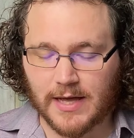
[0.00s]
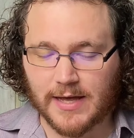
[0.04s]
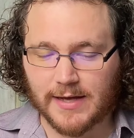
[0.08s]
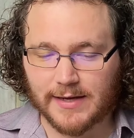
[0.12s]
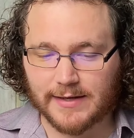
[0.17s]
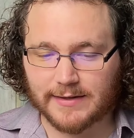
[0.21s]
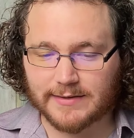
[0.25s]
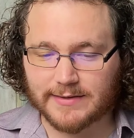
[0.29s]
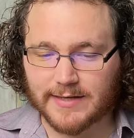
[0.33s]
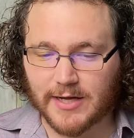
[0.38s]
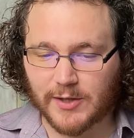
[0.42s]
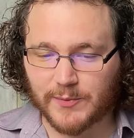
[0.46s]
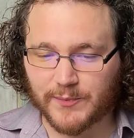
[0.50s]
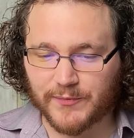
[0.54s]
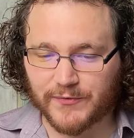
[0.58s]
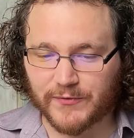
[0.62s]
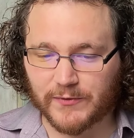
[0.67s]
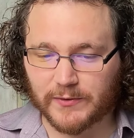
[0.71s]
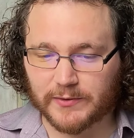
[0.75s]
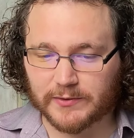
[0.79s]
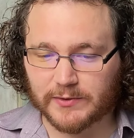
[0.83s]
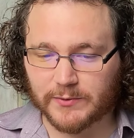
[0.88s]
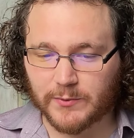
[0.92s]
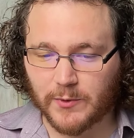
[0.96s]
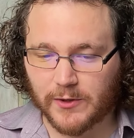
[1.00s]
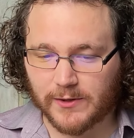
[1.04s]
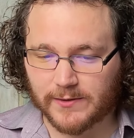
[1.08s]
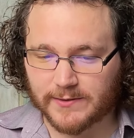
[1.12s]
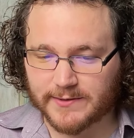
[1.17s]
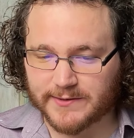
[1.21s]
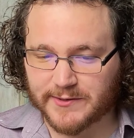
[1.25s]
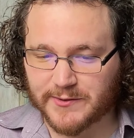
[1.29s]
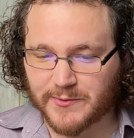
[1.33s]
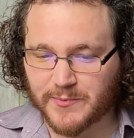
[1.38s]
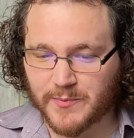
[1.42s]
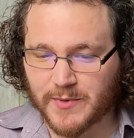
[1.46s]
It's helpful to
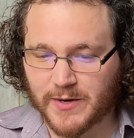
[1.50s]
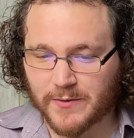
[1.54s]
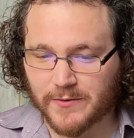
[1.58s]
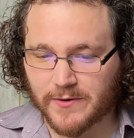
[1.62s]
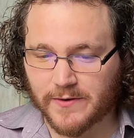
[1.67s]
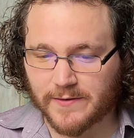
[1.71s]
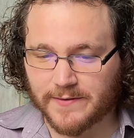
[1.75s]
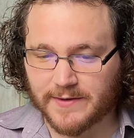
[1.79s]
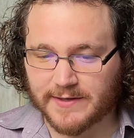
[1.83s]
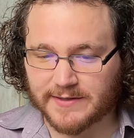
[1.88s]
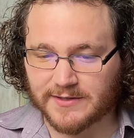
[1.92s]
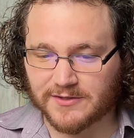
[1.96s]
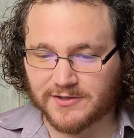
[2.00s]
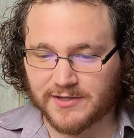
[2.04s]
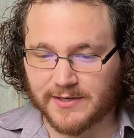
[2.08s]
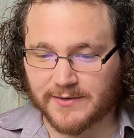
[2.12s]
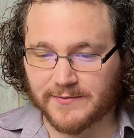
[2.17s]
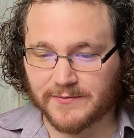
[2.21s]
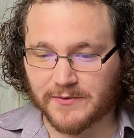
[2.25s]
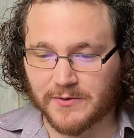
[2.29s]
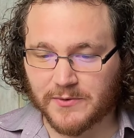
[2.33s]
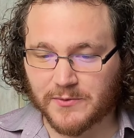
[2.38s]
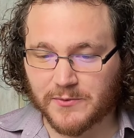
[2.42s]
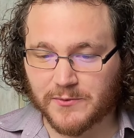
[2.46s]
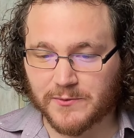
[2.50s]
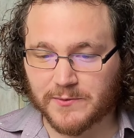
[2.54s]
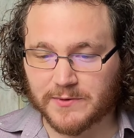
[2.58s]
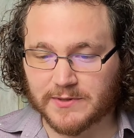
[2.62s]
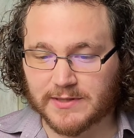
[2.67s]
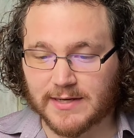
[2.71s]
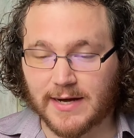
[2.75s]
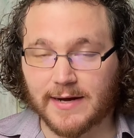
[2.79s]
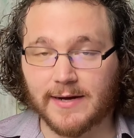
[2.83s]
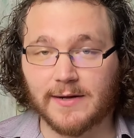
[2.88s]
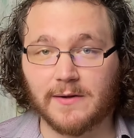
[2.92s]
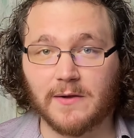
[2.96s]
also mirror this shift through
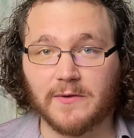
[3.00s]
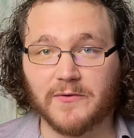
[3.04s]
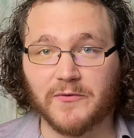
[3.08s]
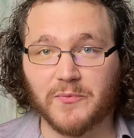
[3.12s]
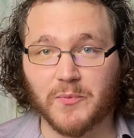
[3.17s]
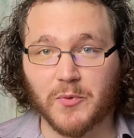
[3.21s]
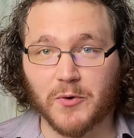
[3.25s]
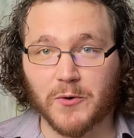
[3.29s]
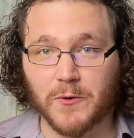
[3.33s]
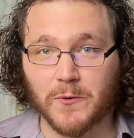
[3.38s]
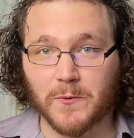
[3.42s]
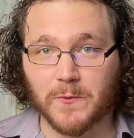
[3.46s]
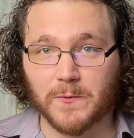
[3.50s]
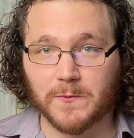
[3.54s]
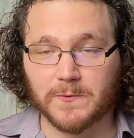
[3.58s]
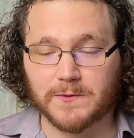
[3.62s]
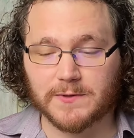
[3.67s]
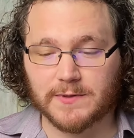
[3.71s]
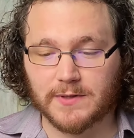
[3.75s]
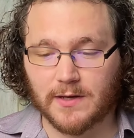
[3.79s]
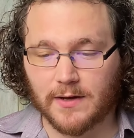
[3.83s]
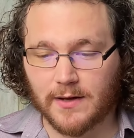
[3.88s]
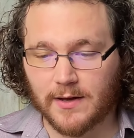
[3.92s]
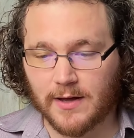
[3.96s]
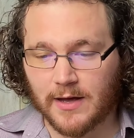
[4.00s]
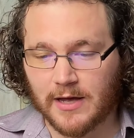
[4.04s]
style of prose.